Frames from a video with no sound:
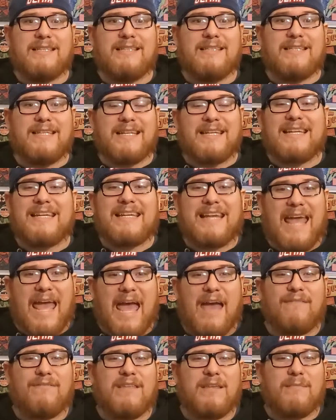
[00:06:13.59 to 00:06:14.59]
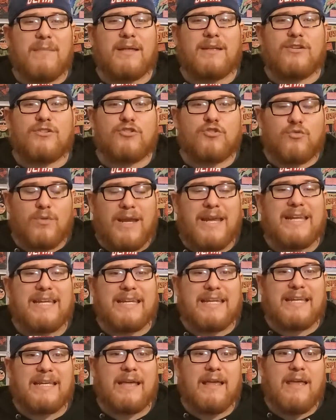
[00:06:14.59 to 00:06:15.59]
didn't have the amount of
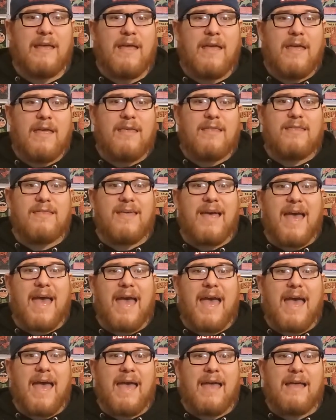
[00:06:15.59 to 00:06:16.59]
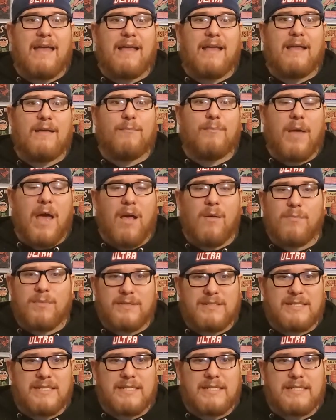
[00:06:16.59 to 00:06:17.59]
training that
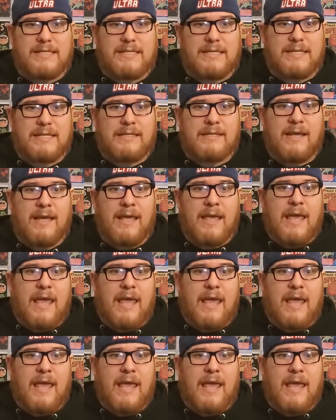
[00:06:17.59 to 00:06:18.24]
Palpatine did,